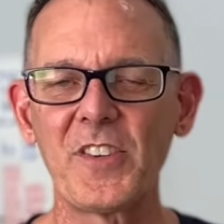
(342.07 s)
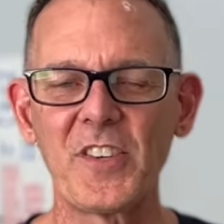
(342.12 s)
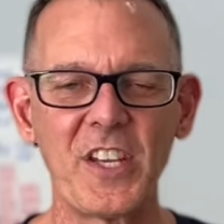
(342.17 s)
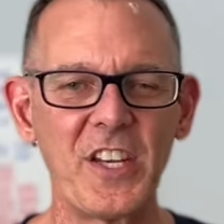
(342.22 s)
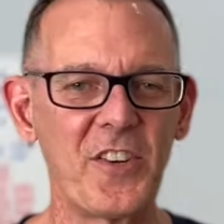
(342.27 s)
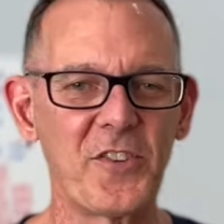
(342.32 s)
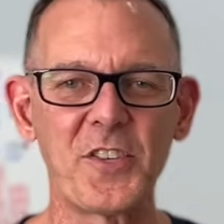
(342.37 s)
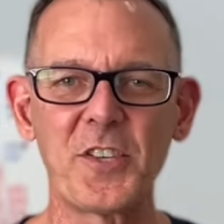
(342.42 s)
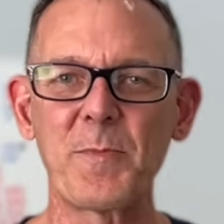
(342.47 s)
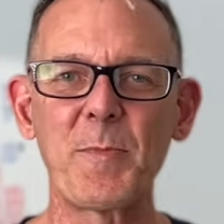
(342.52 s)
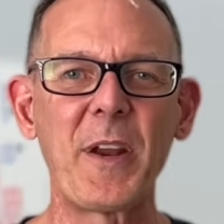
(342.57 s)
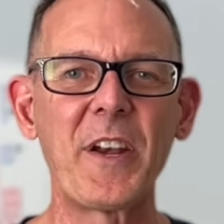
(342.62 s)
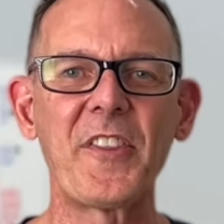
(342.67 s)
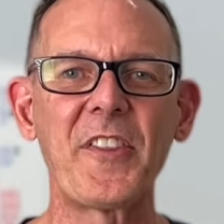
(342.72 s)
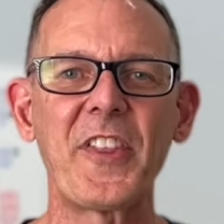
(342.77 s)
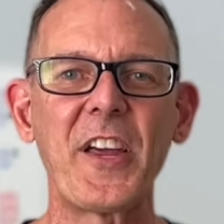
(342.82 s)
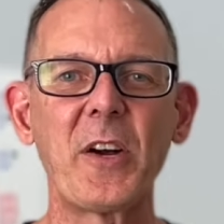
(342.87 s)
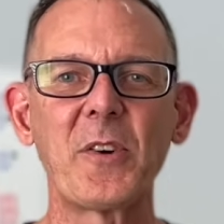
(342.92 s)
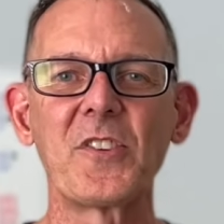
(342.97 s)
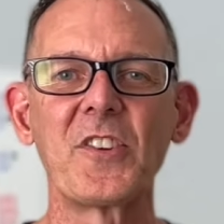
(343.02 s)
You spend
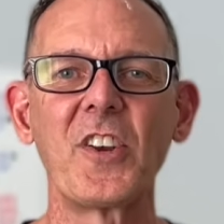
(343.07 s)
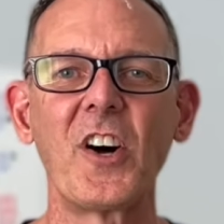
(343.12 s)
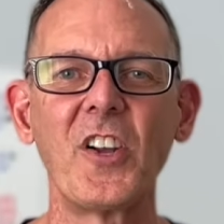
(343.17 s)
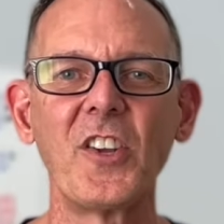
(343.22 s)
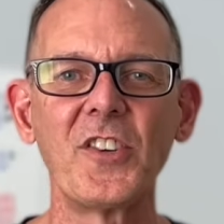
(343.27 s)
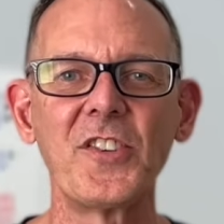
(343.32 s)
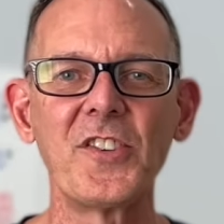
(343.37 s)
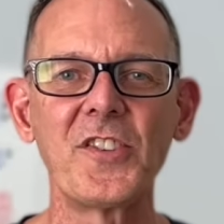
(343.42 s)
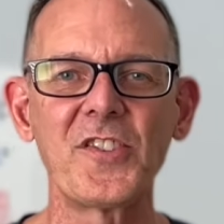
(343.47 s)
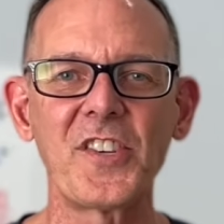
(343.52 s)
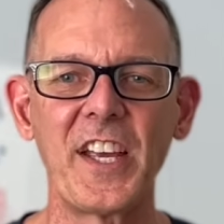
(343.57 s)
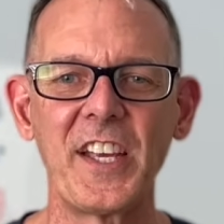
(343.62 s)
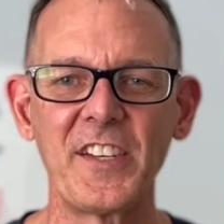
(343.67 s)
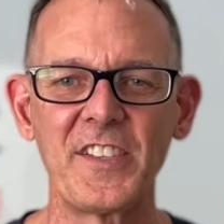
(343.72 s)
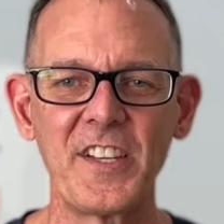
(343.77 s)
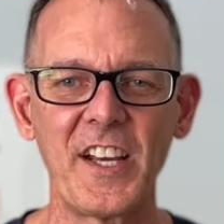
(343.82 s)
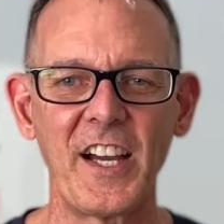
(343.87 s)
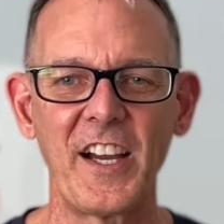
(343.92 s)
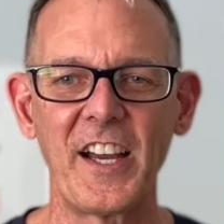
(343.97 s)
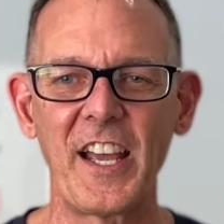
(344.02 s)

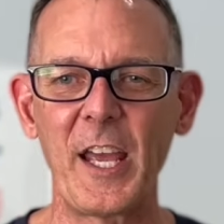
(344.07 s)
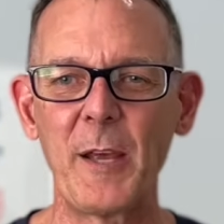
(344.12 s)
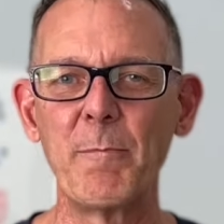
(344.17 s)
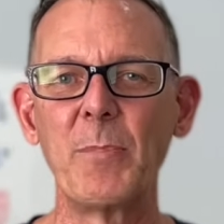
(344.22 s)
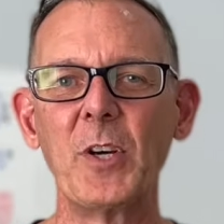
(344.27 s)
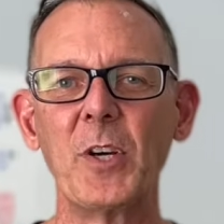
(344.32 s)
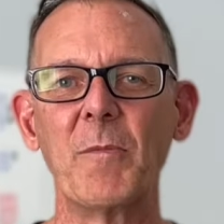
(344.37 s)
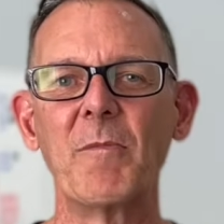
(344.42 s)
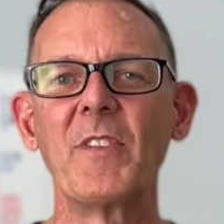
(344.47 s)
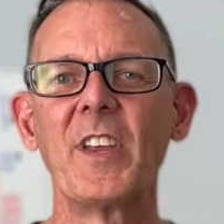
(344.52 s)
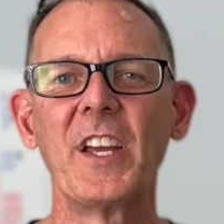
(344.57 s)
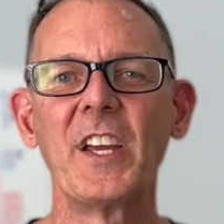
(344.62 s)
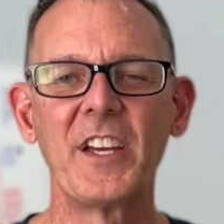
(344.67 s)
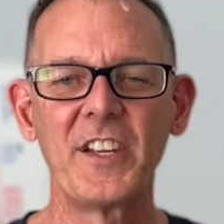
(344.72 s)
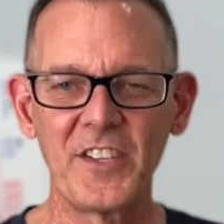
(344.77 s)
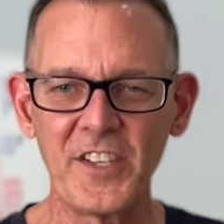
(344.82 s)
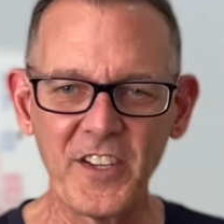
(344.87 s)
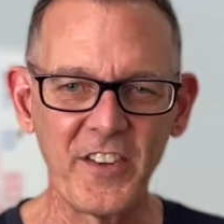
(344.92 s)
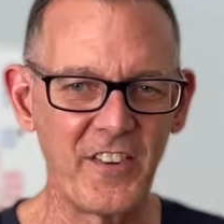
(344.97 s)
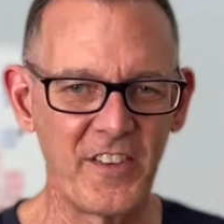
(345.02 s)
$1,000 and boom,
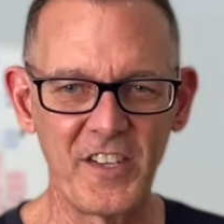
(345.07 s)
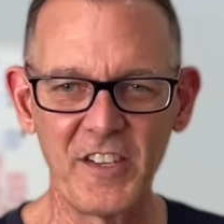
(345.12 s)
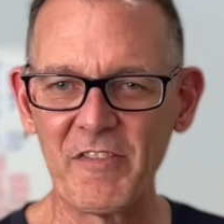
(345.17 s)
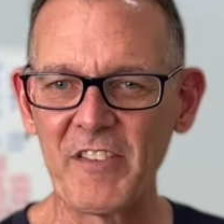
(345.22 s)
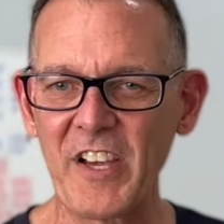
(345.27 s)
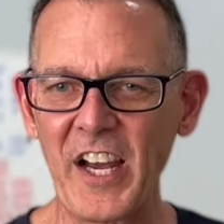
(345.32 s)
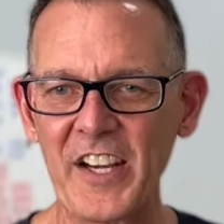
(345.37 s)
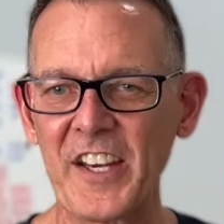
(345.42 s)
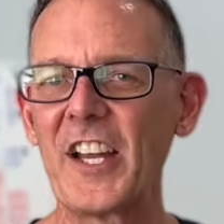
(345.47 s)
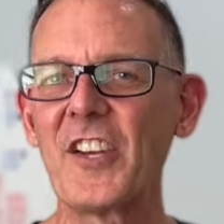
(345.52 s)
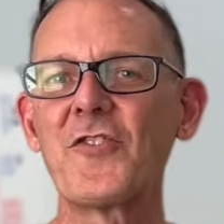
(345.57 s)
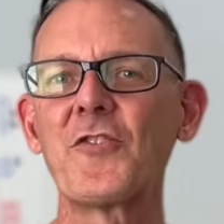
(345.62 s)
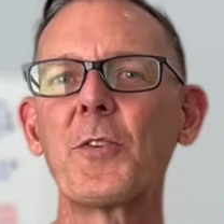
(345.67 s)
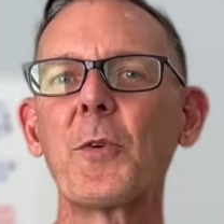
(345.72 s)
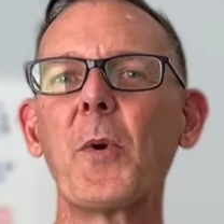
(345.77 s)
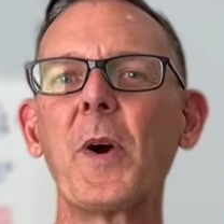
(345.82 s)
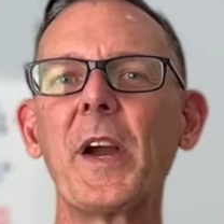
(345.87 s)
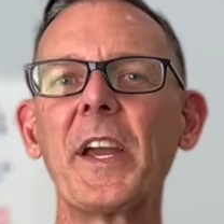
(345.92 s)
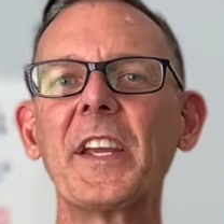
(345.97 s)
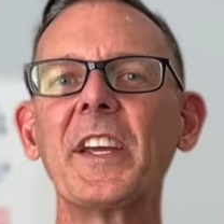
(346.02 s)
you've got an
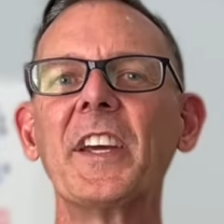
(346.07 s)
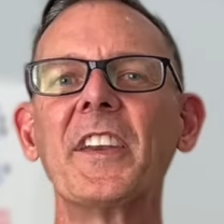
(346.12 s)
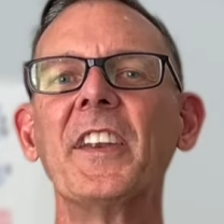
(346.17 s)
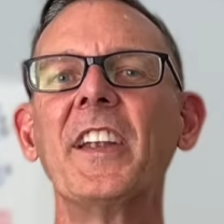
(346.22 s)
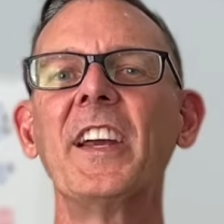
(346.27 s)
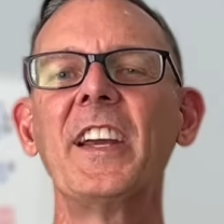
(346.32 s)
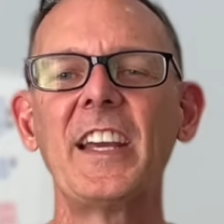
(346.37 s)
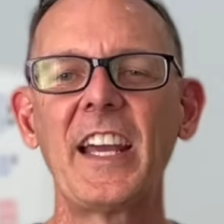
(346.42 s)
entryway in.